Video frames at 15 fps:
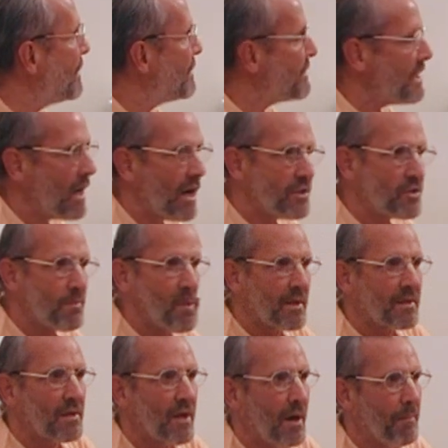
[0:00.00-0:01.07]
The
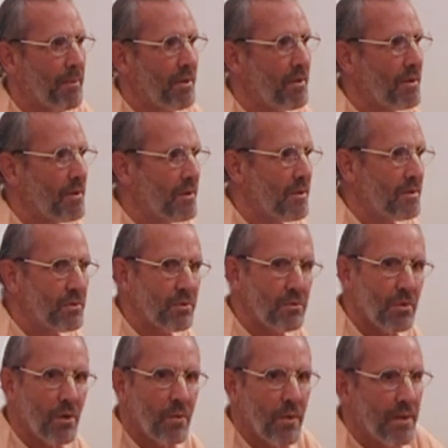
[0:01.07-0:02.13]
Achman cup, do you
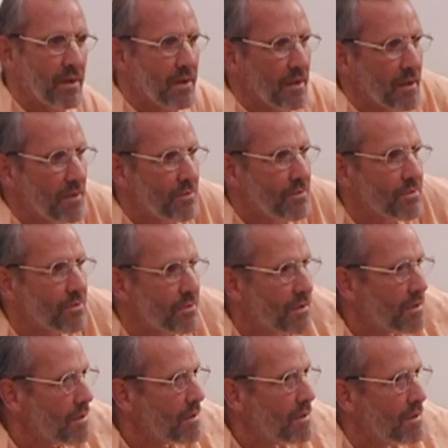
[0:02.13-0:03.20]
know what it is?
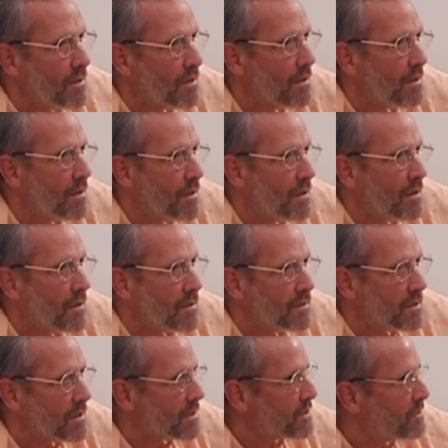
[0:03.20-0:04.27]
It's
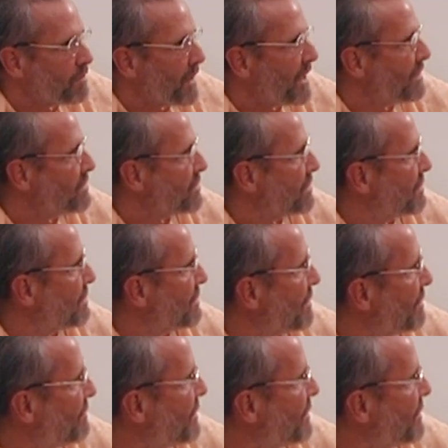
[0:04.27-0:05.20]
an expansion of